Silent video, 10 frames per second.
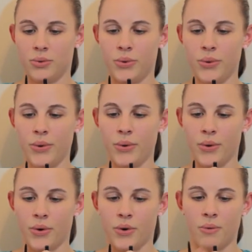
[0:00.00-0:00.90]

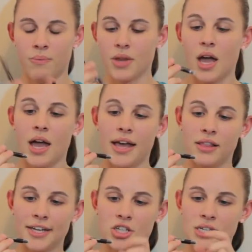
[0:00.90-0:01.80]
Ooh. And
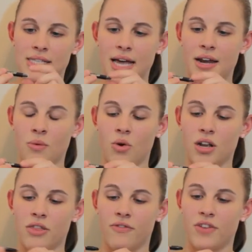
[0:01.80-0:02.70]
like she said in one
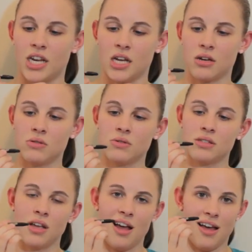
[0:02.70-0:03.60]
of the
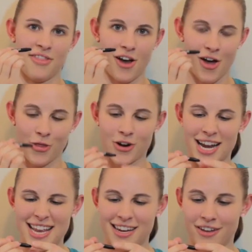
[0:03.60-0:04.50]
videos, the other
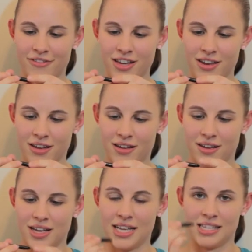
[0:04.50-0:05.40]
end of it,
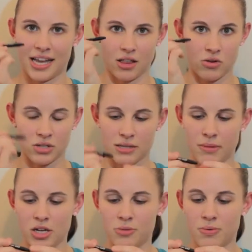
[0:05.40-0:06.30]
it's like a little
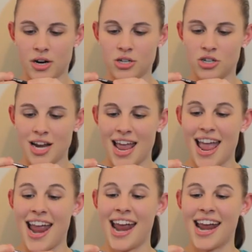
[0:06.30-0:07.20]
smudge brush.
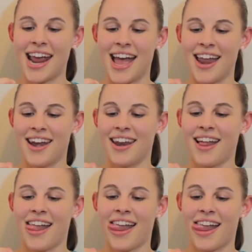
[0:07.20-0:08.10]
And
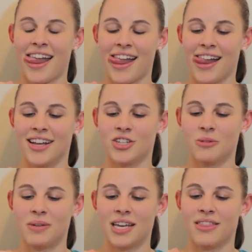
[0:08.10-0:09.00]
it
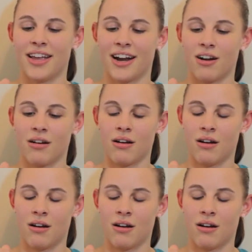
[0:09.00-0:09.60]
should be in there.